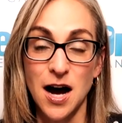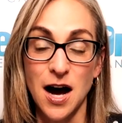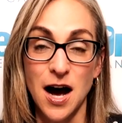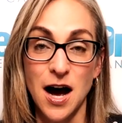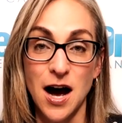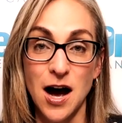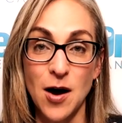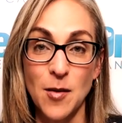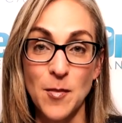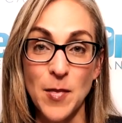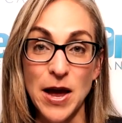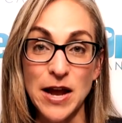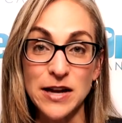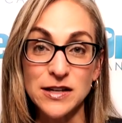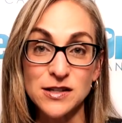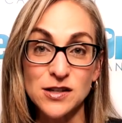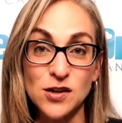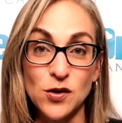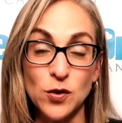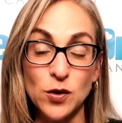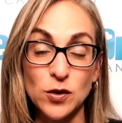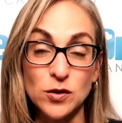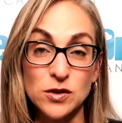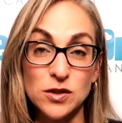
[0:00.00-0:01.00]
And
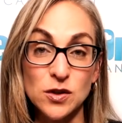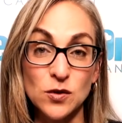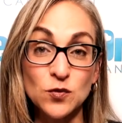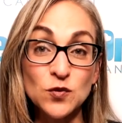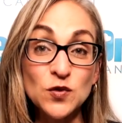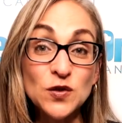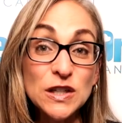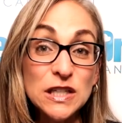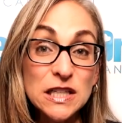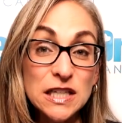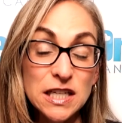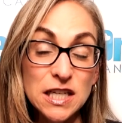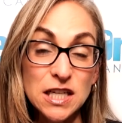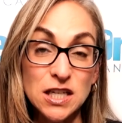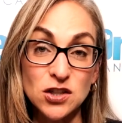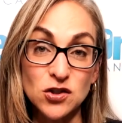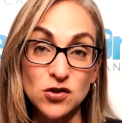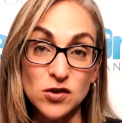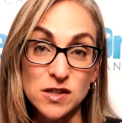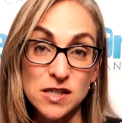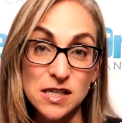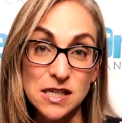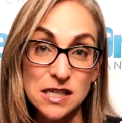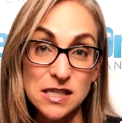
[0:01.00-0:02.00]
so there's some really
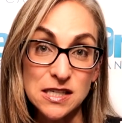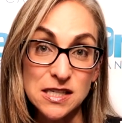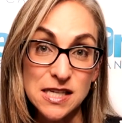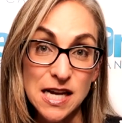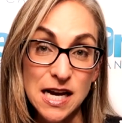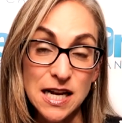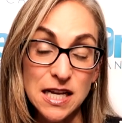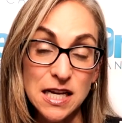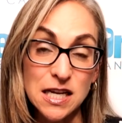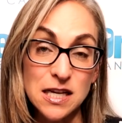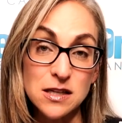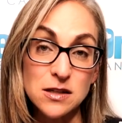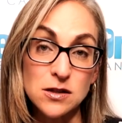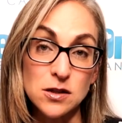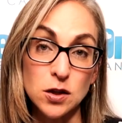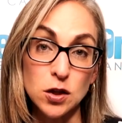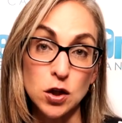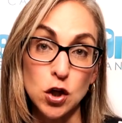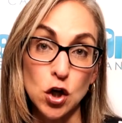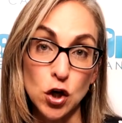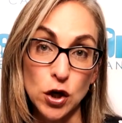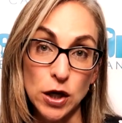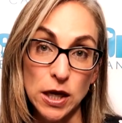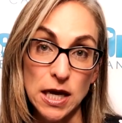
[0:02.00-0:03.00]
interesting studies
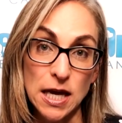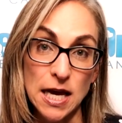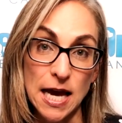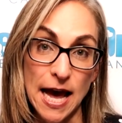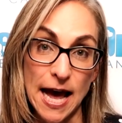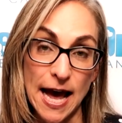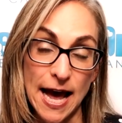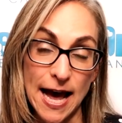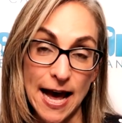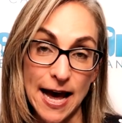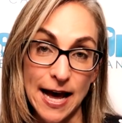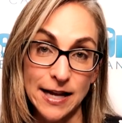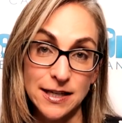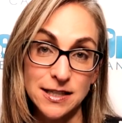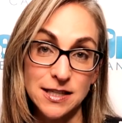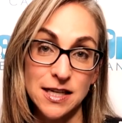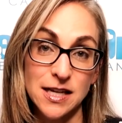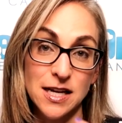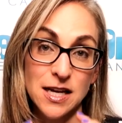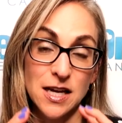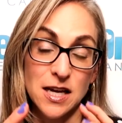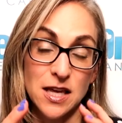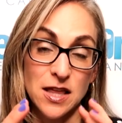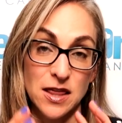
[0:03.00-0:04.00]
looking at
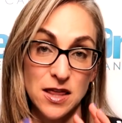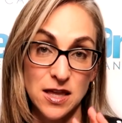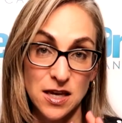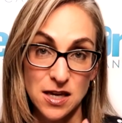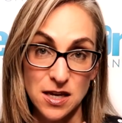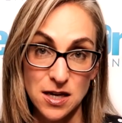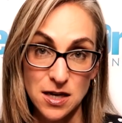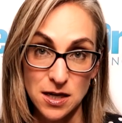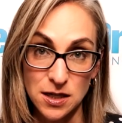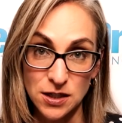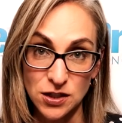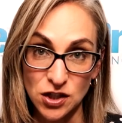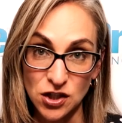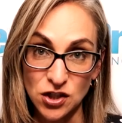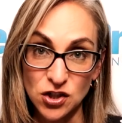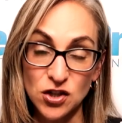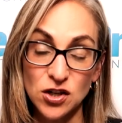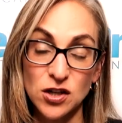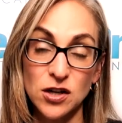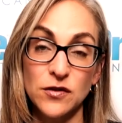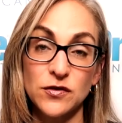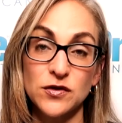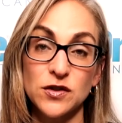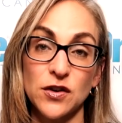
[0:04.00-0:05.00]
the
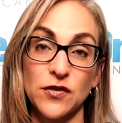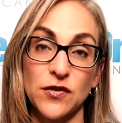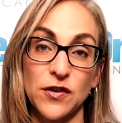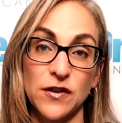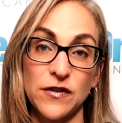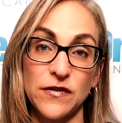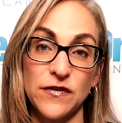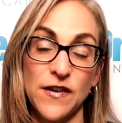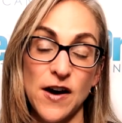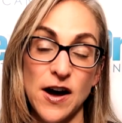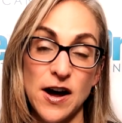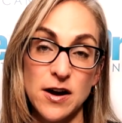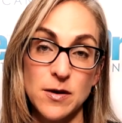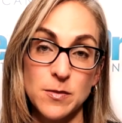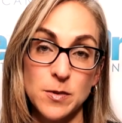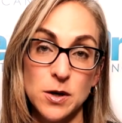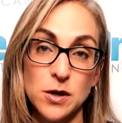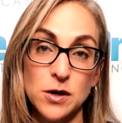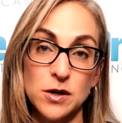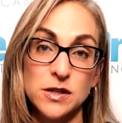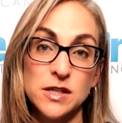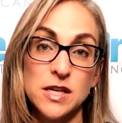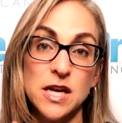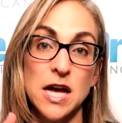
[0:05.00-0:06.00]
addition of different
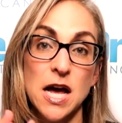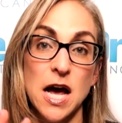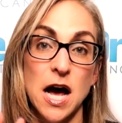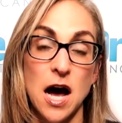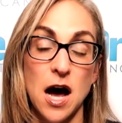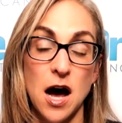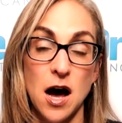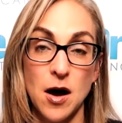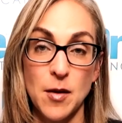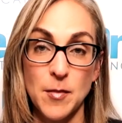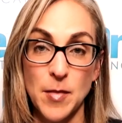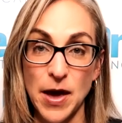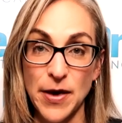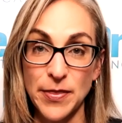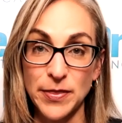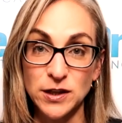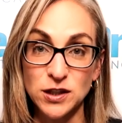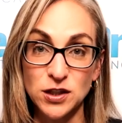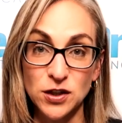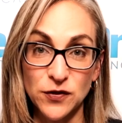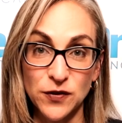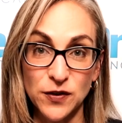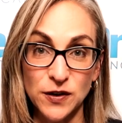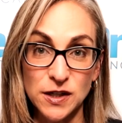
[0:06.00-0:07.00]
fibers and
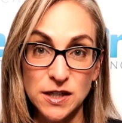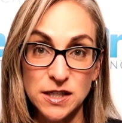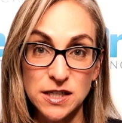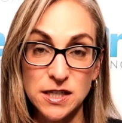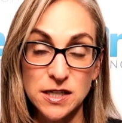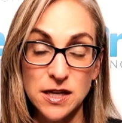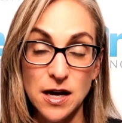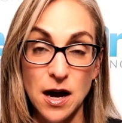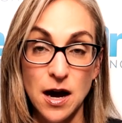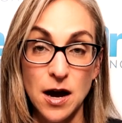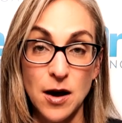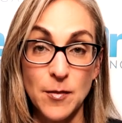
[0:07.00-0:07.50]
the different